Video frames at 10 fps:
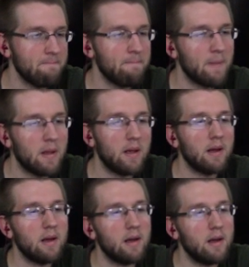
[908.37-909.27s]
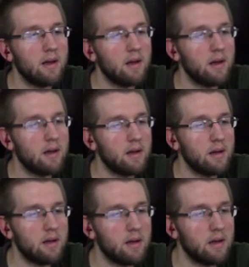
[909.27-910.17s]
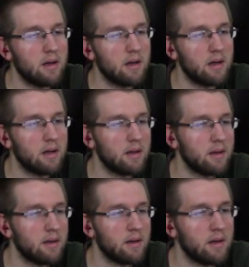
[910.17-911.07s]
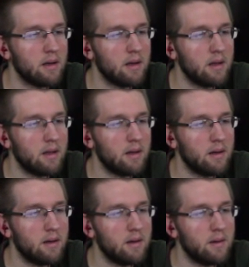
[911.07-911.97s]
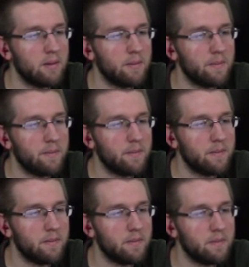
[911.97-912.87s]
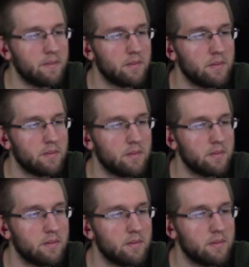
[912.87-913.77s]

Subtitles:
[no speech]